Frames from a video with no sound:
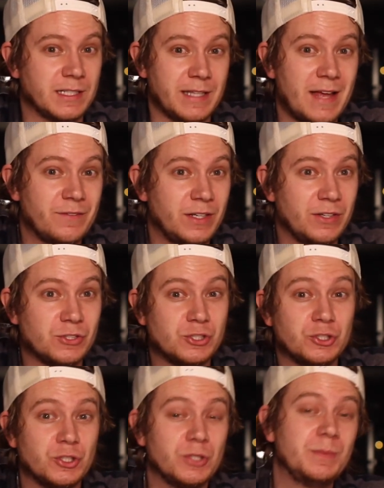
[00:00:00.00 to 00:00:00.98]
and that video
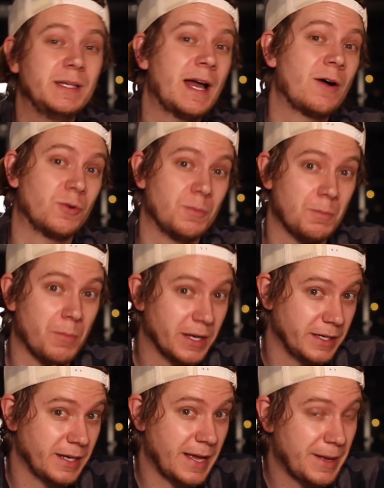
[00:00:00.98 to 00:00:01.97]
should be out
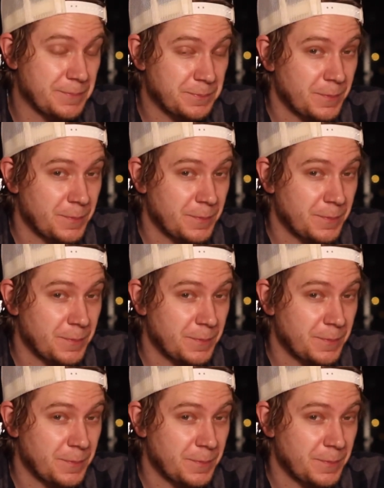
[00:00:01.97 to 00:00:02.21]
Monday.